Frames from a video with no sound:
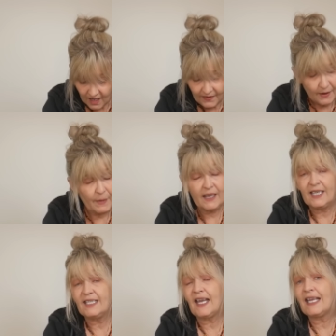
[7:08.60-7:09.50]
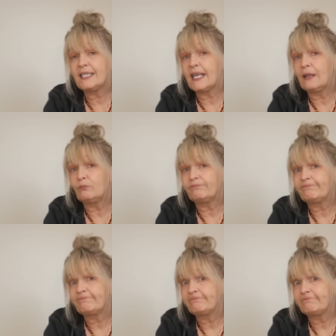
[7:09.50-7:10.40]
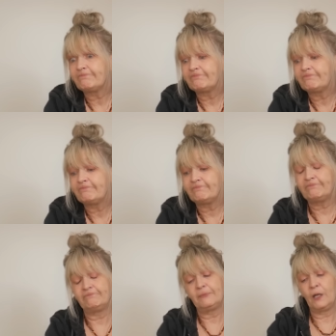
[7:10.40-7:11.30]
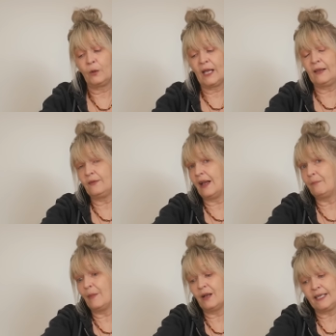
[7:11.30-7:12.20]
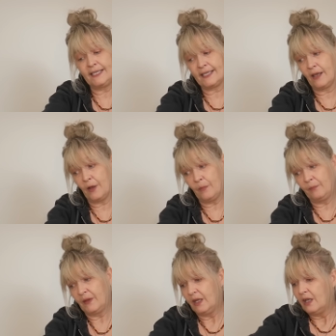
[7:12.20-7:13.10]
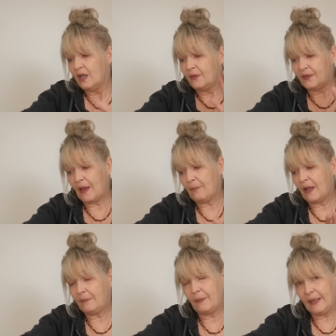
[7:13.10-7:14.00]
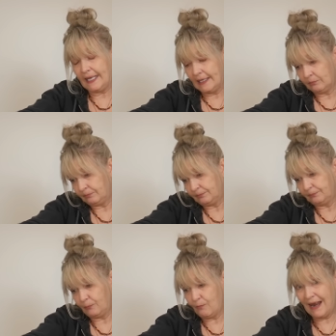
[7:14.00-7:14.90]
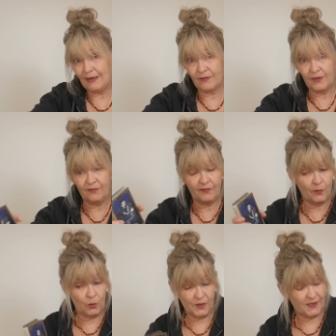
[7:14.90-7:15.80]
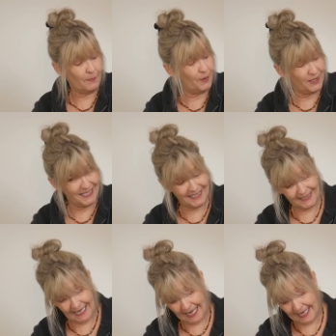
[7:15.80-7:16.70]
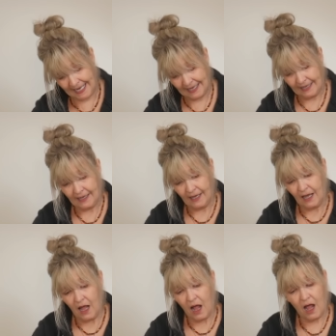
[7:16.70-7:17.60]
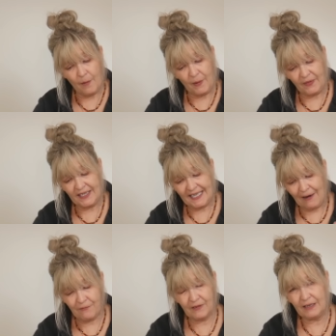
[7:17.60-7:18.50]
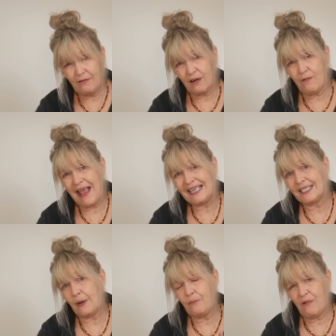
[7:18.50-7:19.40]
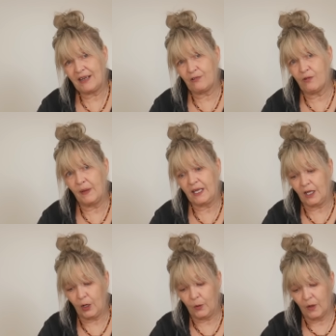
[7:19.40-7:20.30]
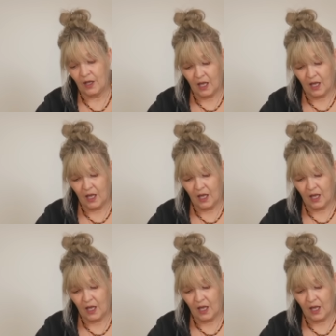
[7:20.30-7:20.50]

they might need a handout. Okay, that might, um, that might be relevant for somebody today, uh, but they definitely regret breadcrumbing you.